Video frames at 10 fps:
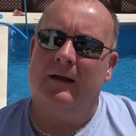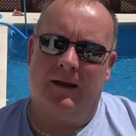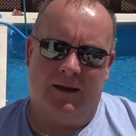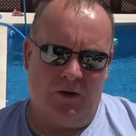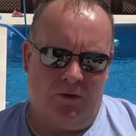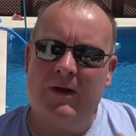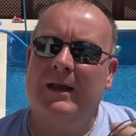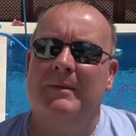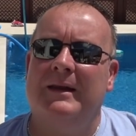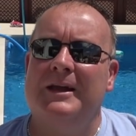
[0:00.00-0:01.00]
I got a
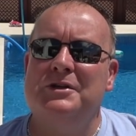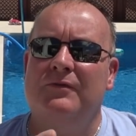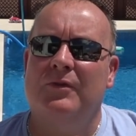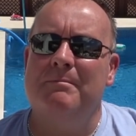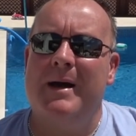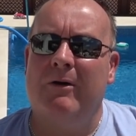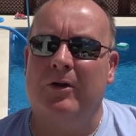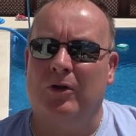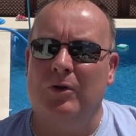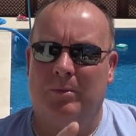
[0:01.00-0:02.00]
recommendation from
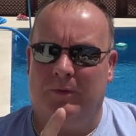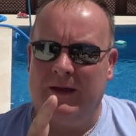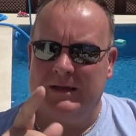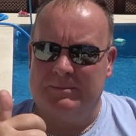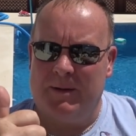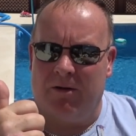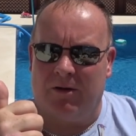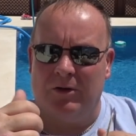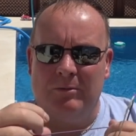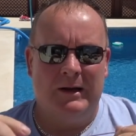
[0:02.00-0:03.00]
Paranoob, thanks
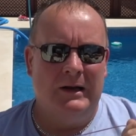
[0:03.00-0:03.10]
Paranoob,